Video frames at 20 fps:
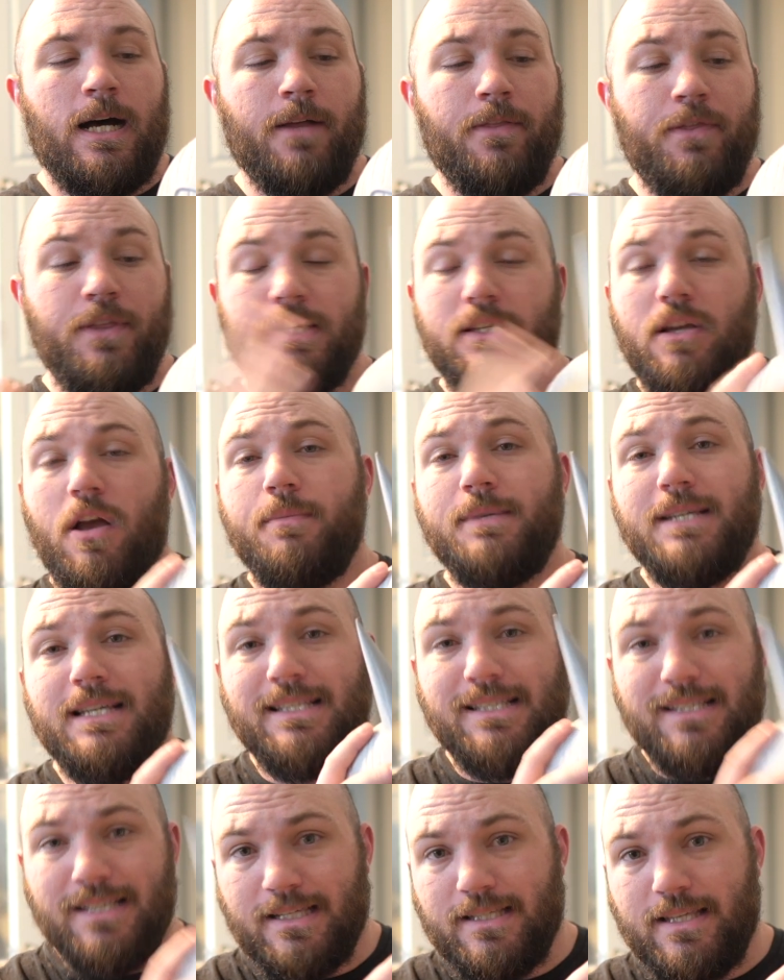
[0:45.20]
This comes
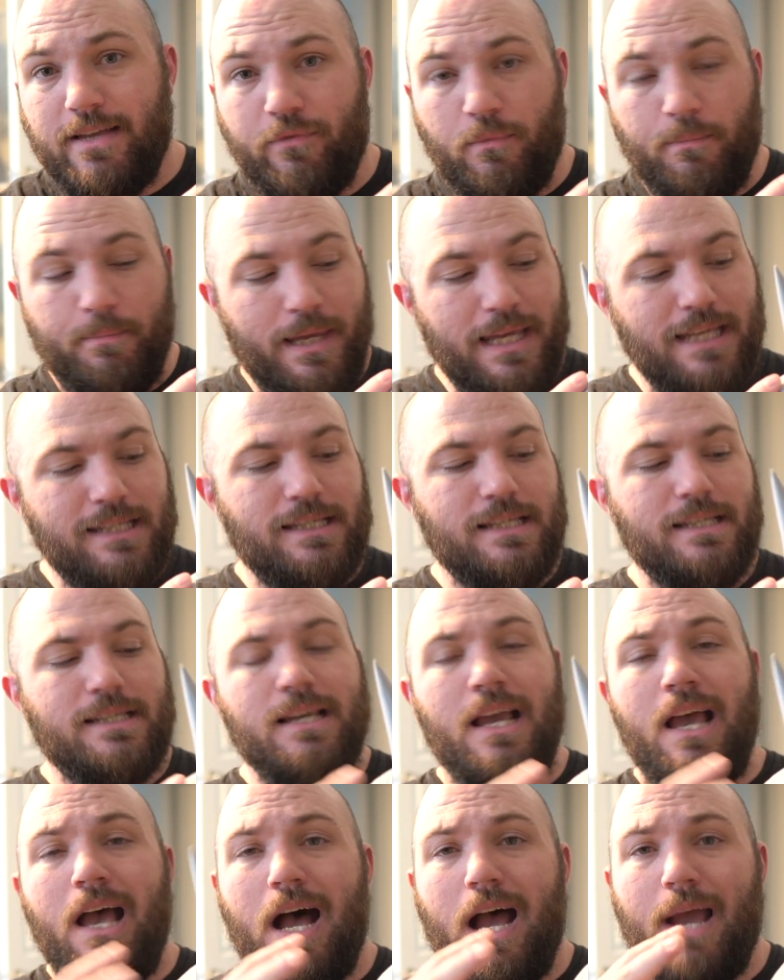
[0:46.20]
in 6 different pieces.
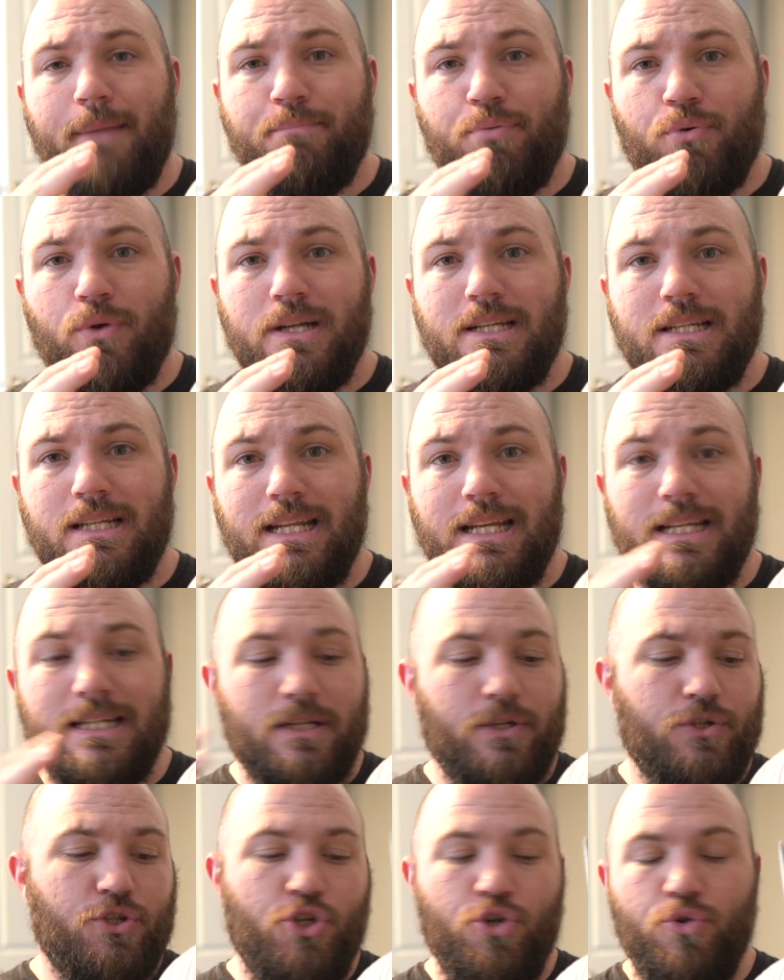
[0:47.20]
I printed it
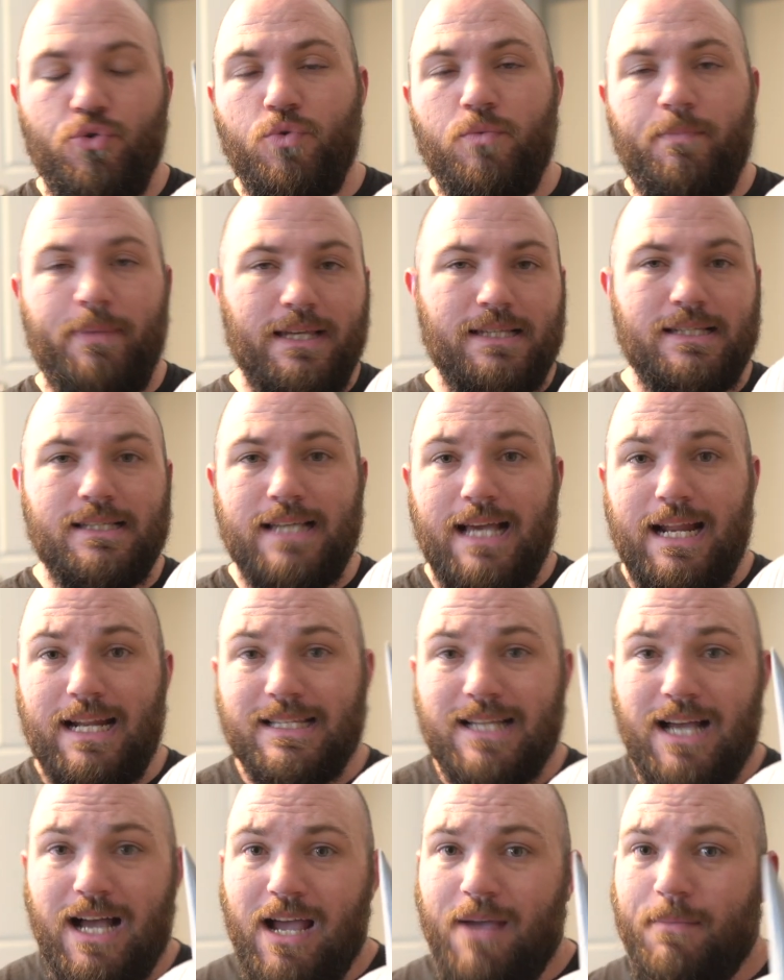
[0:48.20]
2 pieces at a
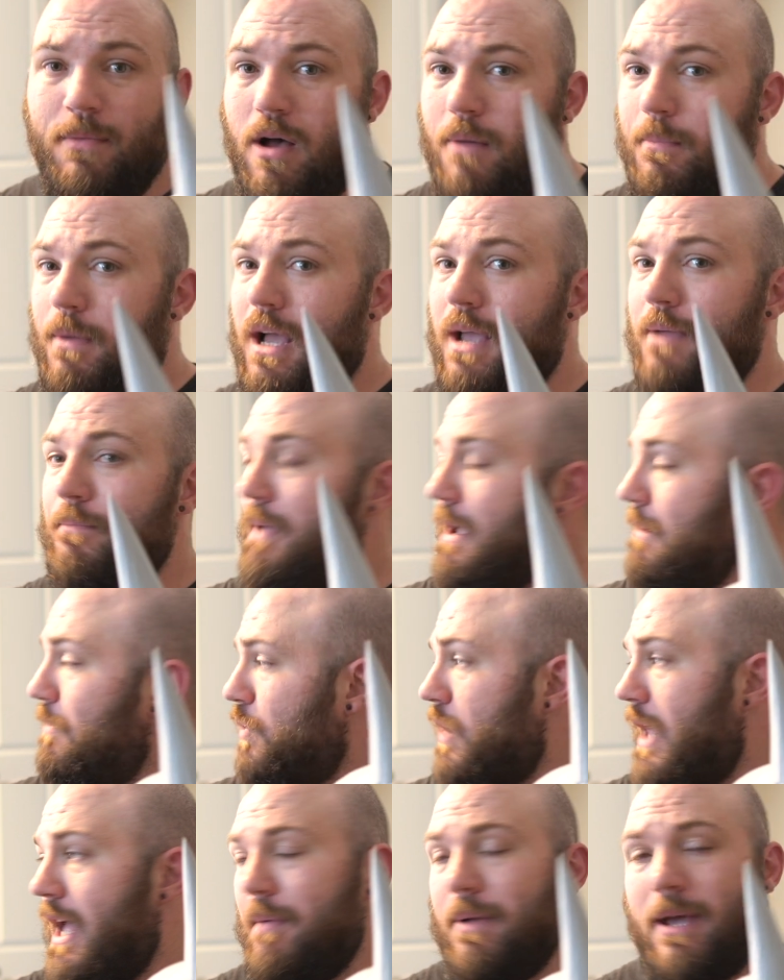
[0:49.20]
time on my Bambu
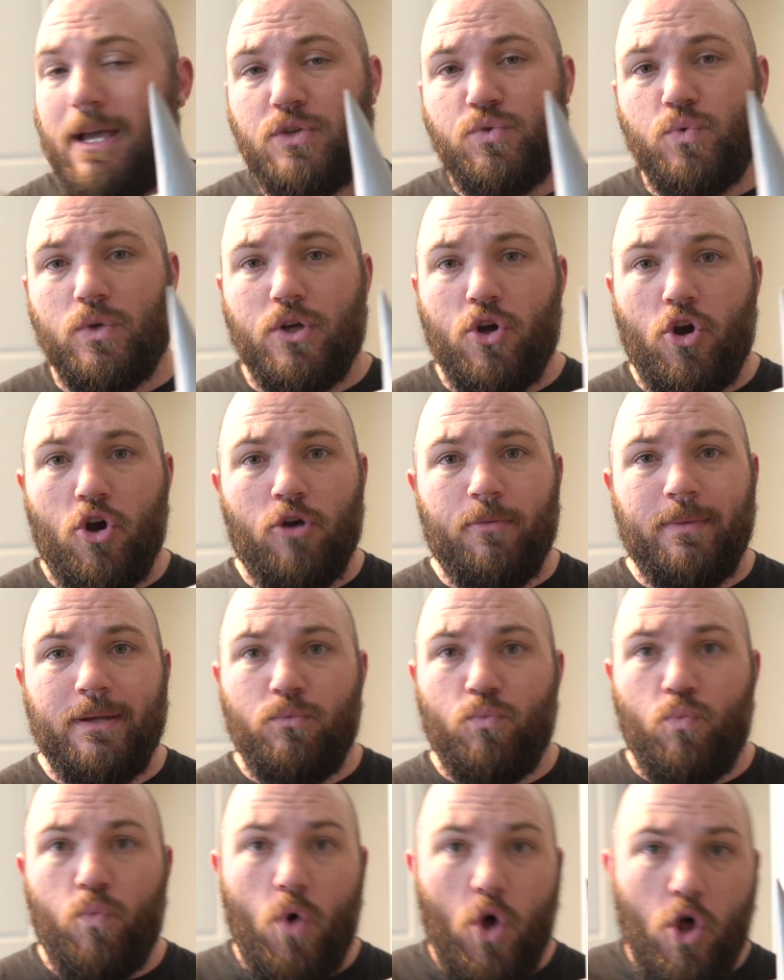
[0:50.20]
Lab X1
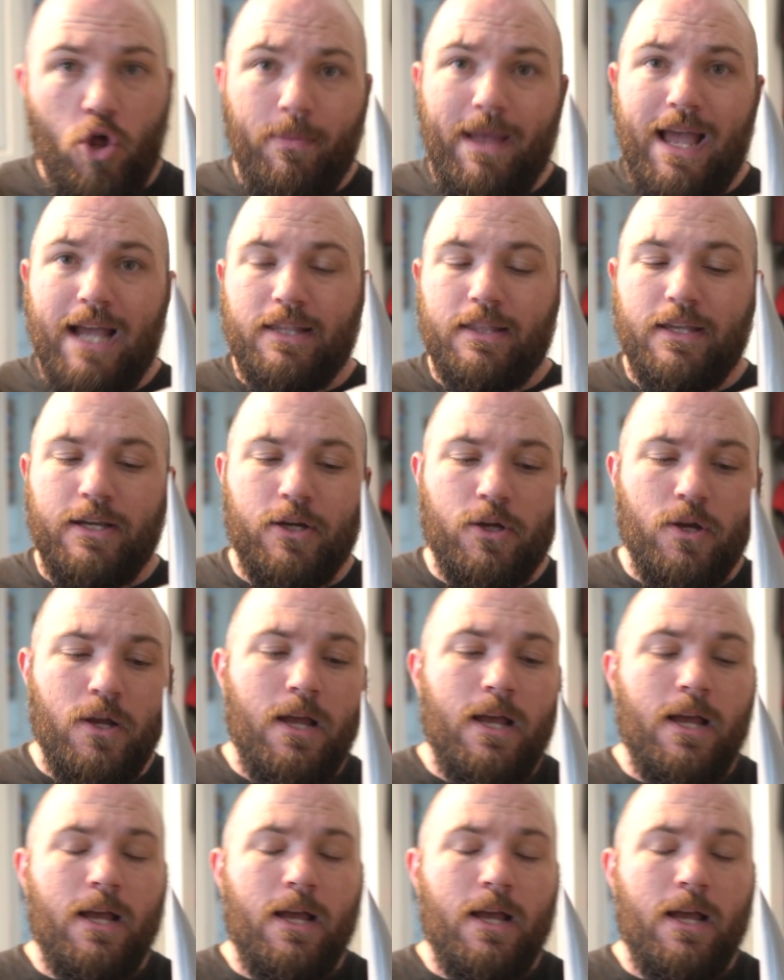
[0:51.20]
Carbon wall back there.